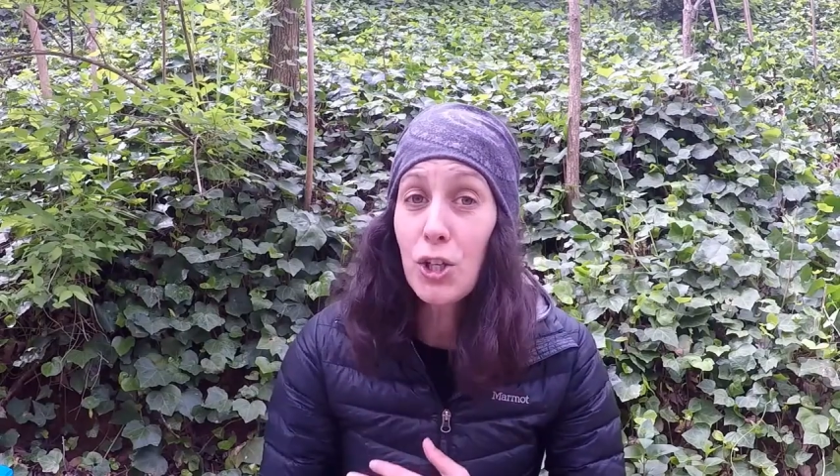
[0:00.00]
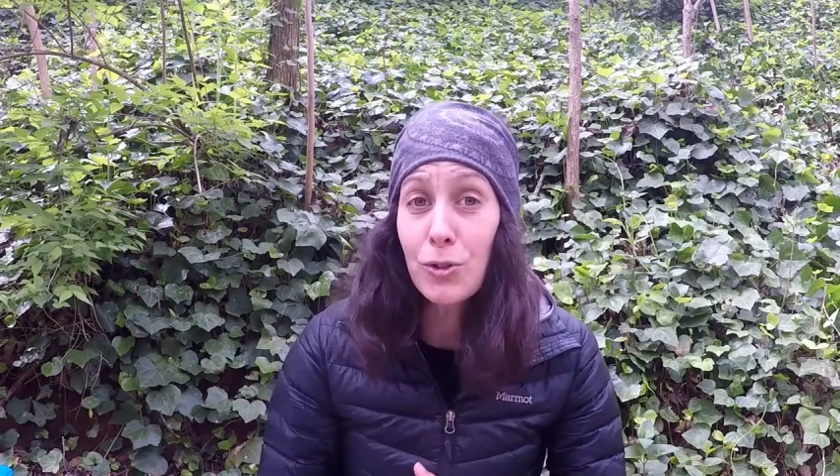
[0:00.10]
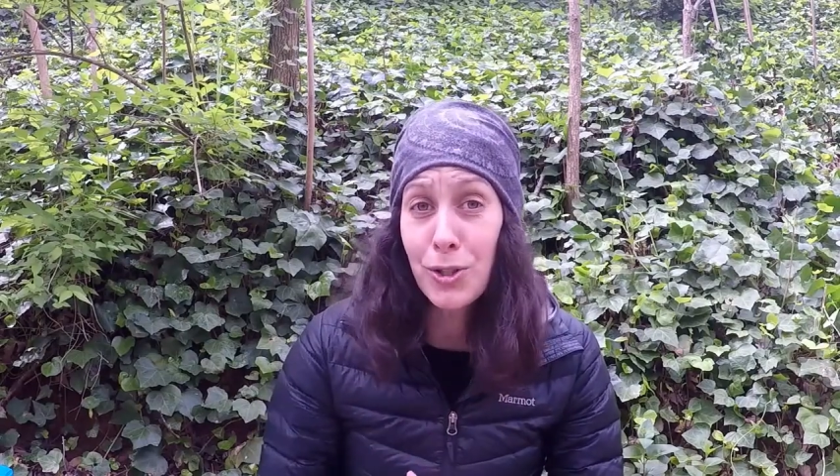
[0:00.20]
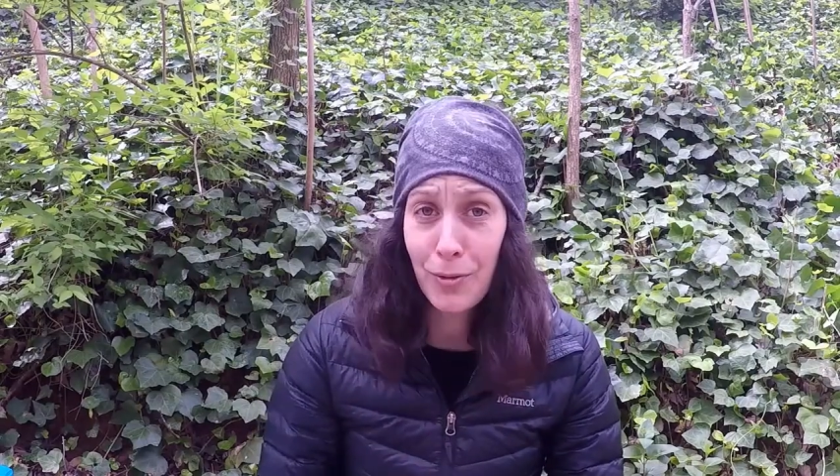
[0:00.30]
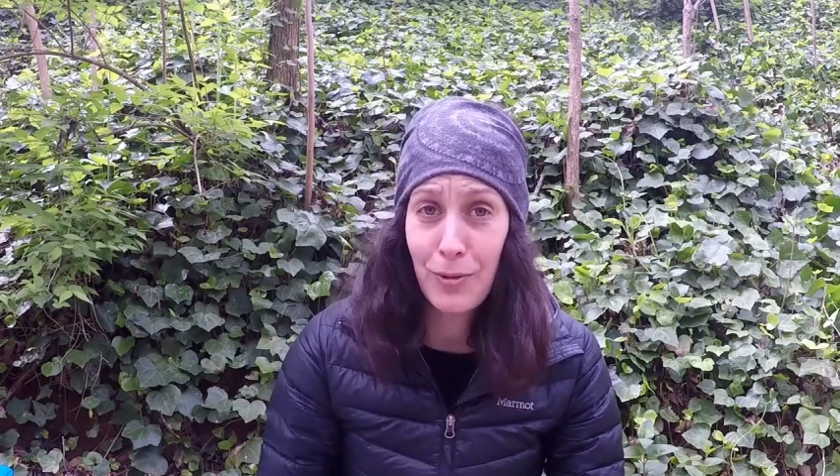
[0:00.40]

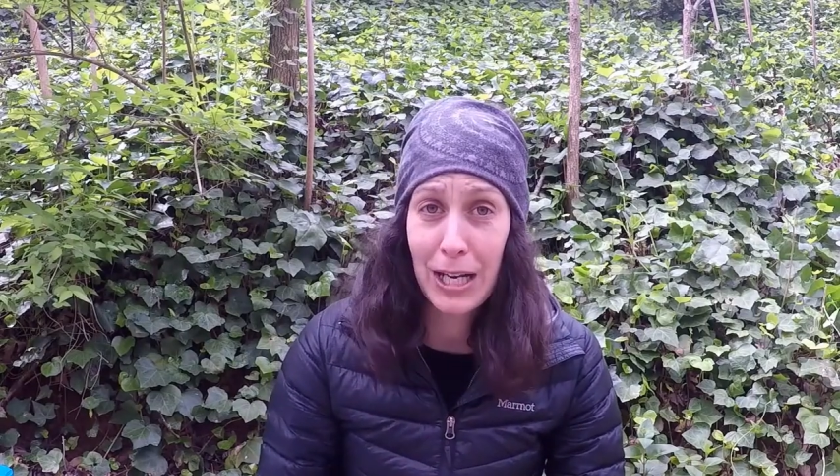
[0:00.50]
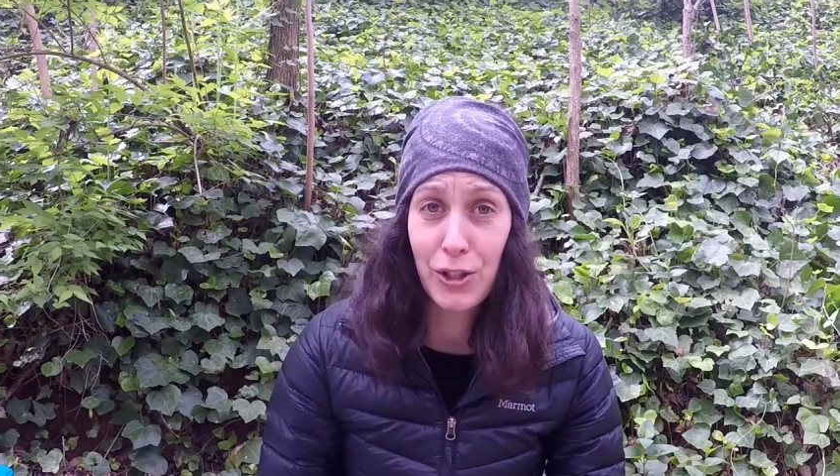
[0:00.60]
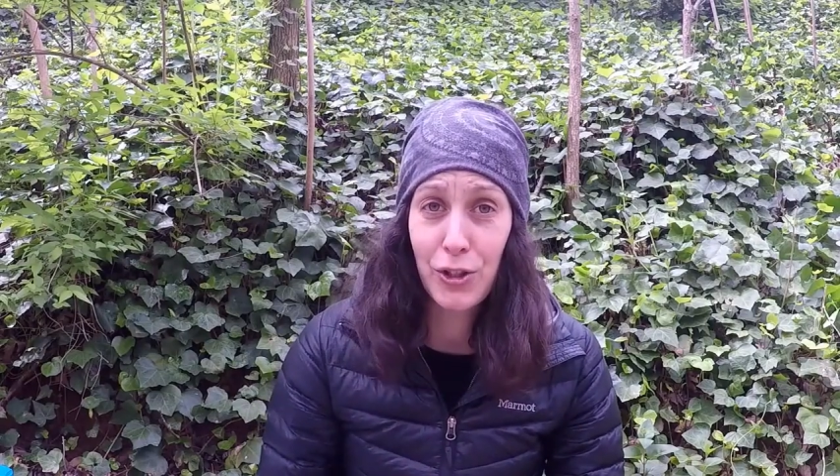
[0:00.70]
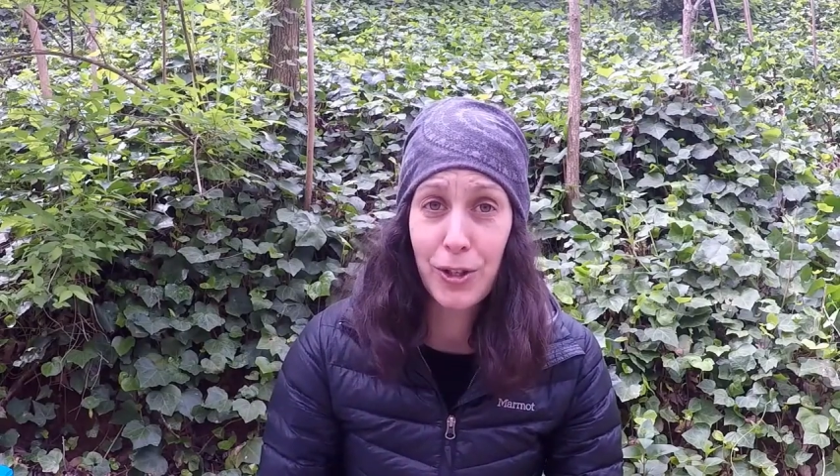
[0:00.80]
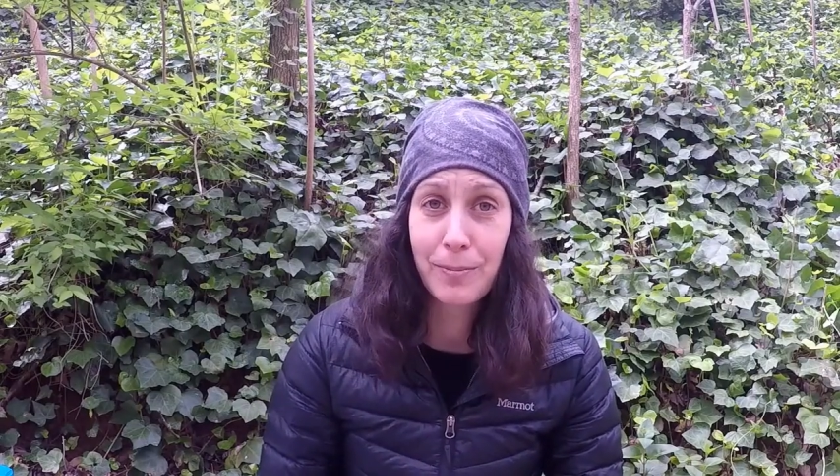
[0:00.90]
use the
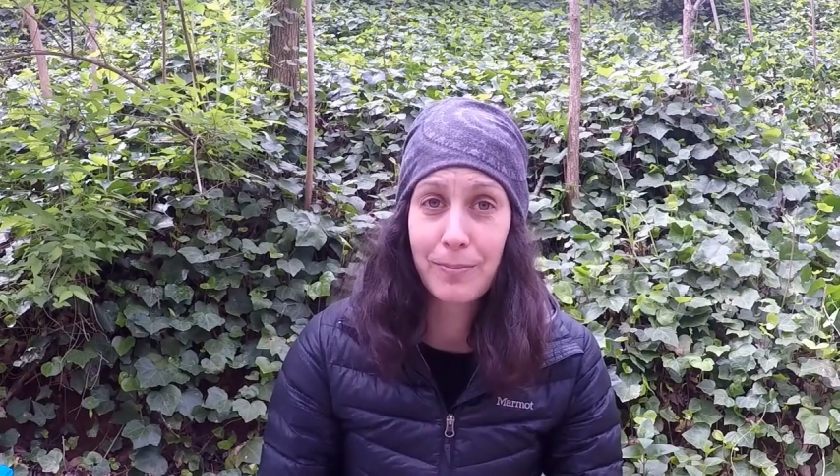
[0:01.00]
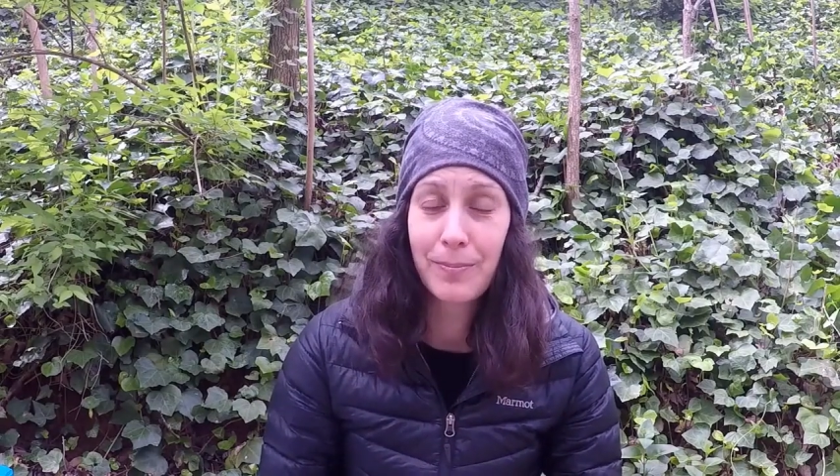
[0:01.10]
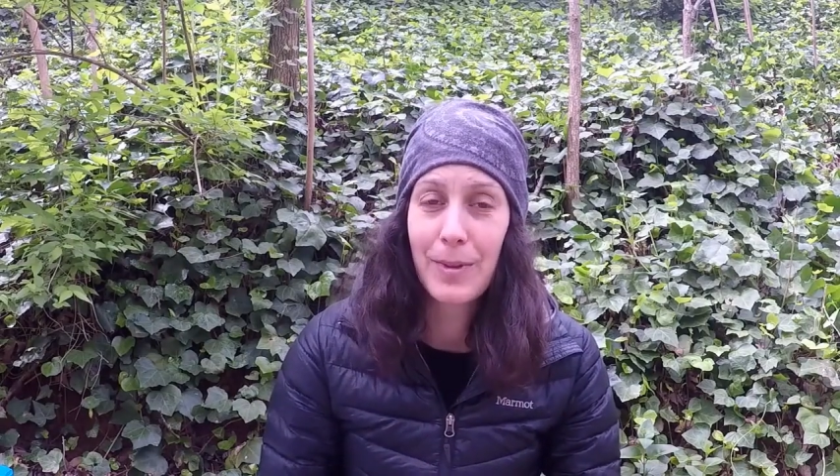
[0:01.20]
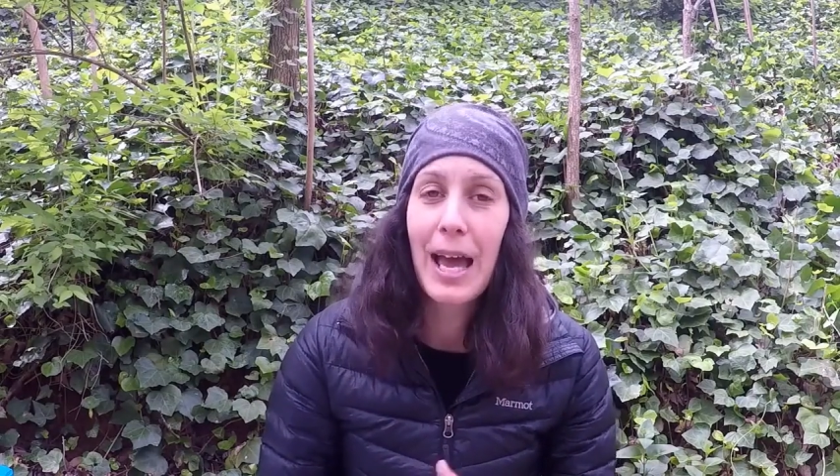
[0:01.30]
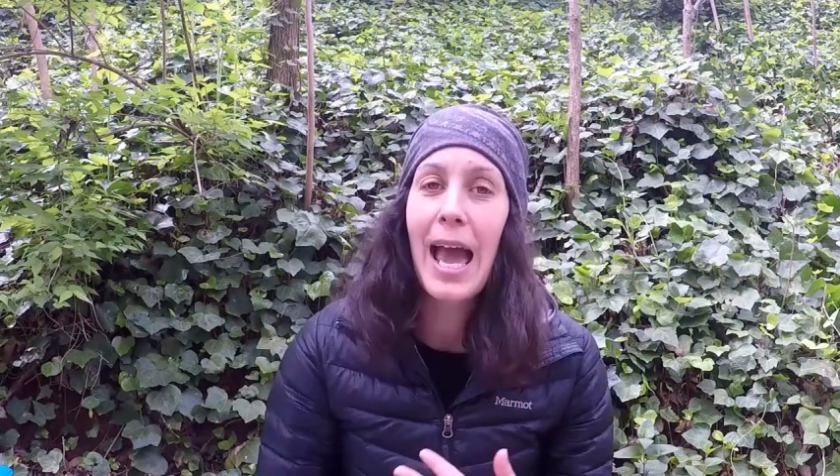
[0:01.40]
restroom,
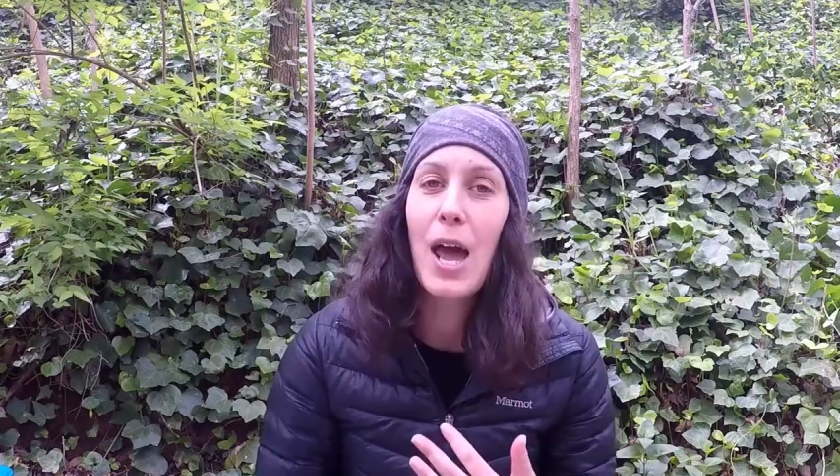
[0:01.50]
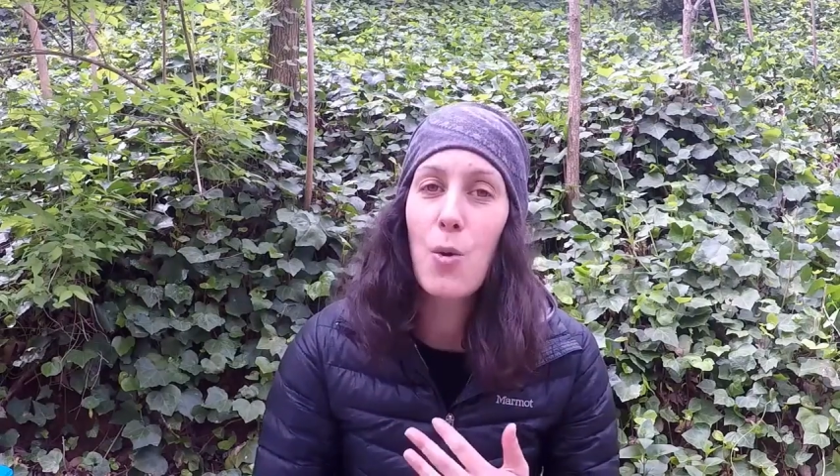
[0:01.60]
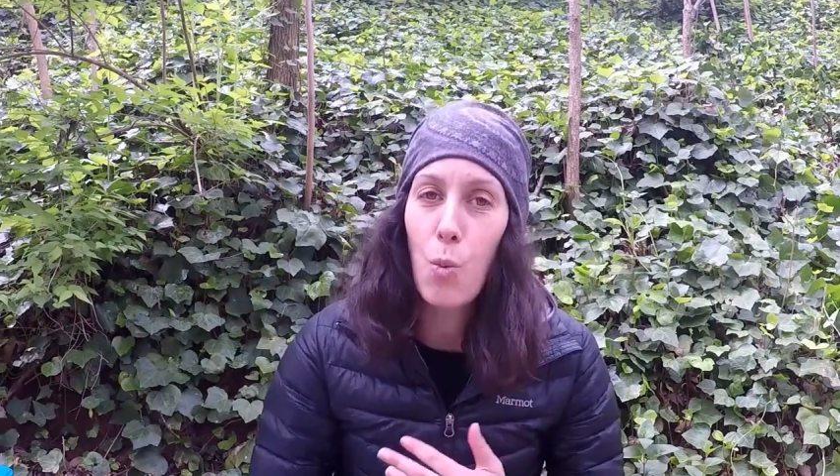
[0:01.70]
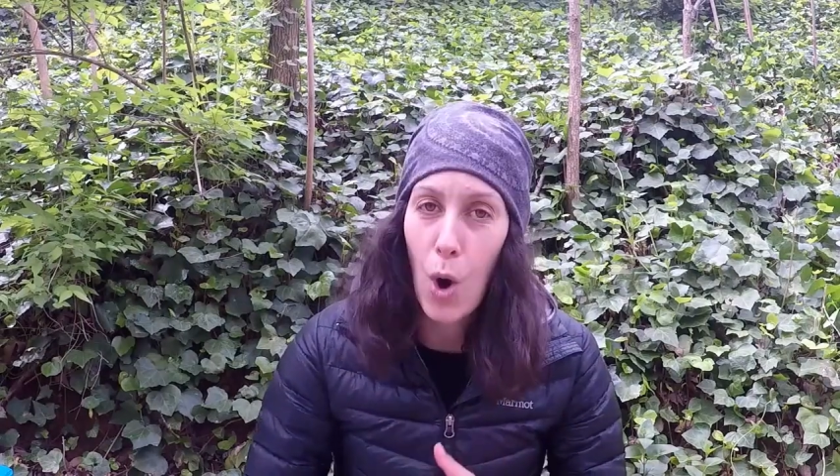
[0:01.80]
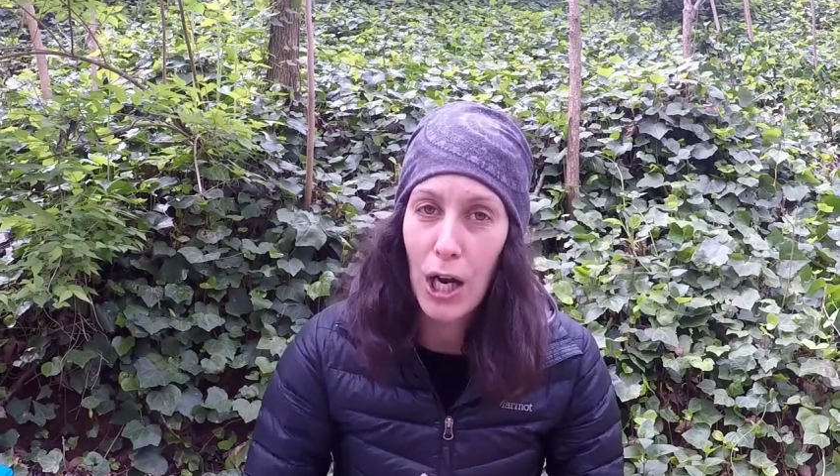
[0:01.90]
and